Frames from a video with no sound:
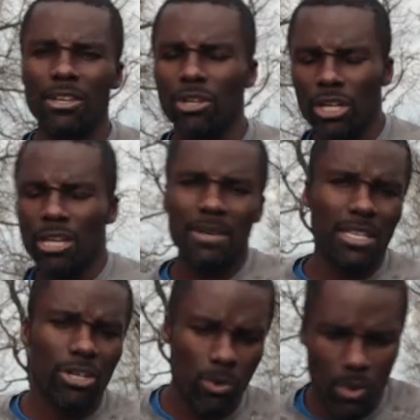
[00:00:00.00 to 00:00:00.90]
And they'll look at
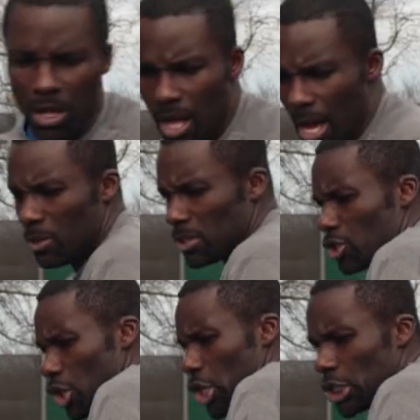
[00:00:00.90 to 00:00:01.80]
me and go, well, I
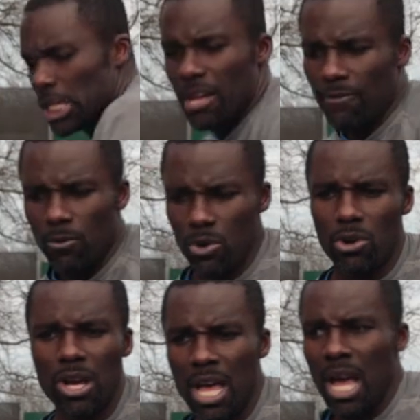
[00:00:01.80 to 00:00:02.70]
wasn't turned enough,
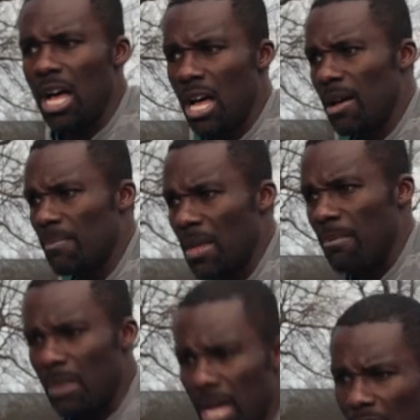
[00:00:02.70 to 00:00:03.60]
or um,
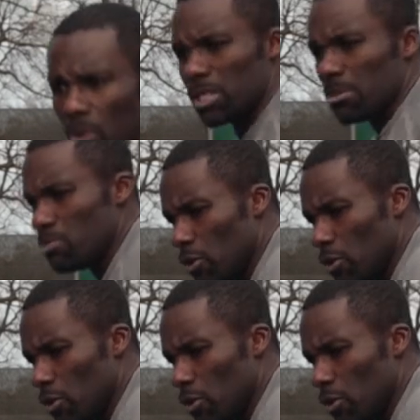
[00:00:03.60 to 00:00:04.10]
my, I wasn't